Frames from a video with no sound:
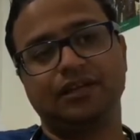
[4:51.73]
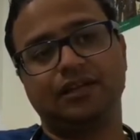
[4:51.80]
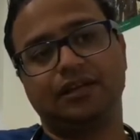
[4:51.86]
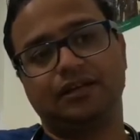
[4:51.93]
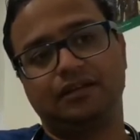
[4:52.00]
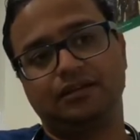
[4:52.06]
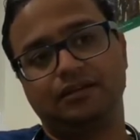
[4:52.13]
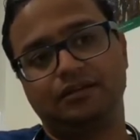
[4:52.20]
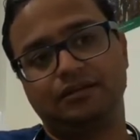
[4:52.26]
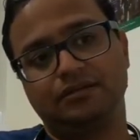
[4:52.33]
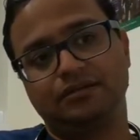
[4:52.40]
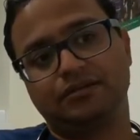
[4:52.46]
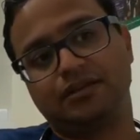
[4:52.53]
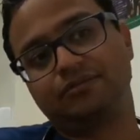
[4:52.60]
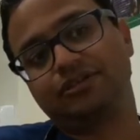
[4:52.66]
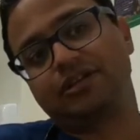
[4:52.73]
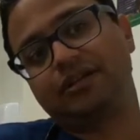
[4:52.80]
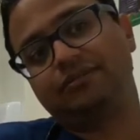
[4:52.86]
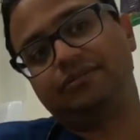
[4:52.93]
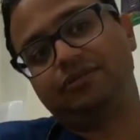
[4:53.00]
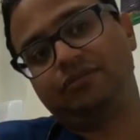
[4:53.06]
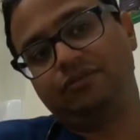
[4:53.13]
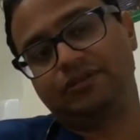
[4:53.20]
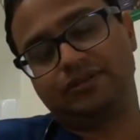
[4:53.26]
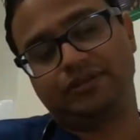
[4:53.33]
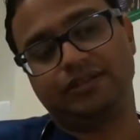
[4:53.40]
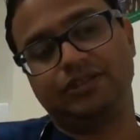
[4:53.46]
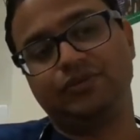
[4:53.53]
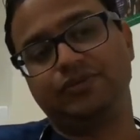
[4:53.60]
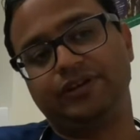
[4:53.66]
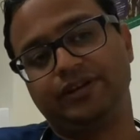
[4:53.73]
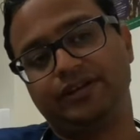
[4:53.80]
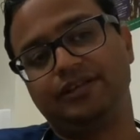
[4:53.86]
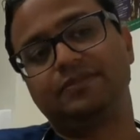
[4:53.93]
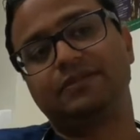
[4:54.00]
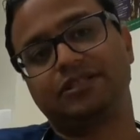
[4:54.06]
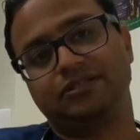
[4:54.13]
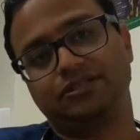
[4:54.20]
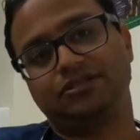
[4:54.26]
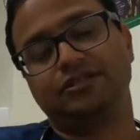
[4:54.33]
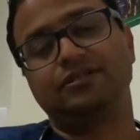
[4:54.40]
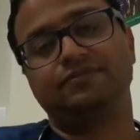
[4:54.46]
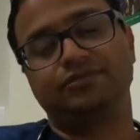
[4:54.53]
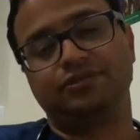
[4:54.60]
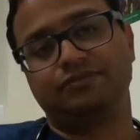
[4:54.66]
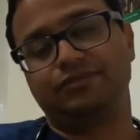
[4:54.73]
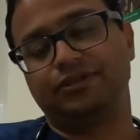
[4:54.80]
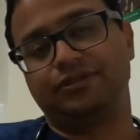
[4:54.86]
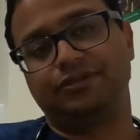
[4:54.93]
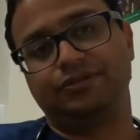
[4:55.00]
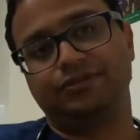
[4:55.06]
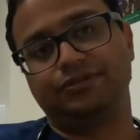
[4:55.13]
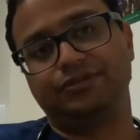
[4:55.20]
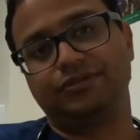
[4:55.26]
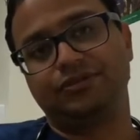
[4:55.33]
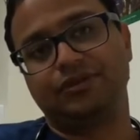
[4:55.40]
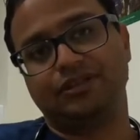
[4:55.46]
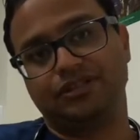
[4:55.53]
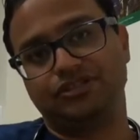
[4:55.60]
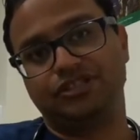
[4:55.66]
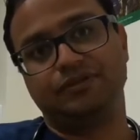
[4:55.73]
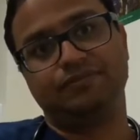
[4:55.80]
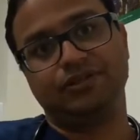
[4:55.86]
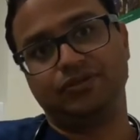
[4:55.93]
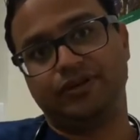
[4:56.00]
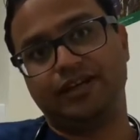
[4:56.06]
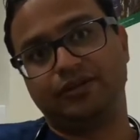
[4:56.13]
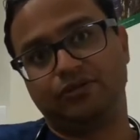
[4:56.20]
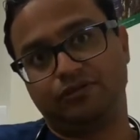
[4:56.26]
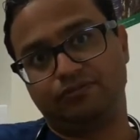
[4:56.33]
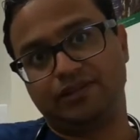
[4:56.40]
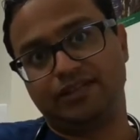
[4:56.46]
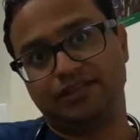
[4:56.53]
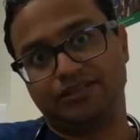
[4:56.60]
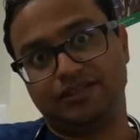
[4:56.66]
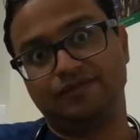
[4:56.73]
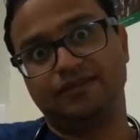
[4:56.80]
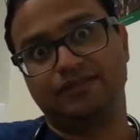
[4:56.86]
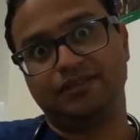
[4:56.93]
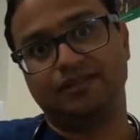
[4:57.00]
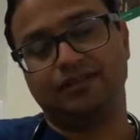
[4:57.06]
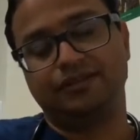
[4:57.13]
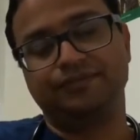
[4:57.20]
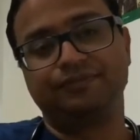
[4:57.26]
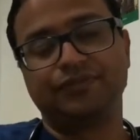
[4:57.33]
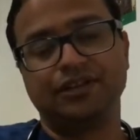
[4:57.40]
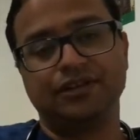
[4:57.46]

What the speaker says: And sometimes obviously you need specialist input, because you as a GP you cannot manage everything.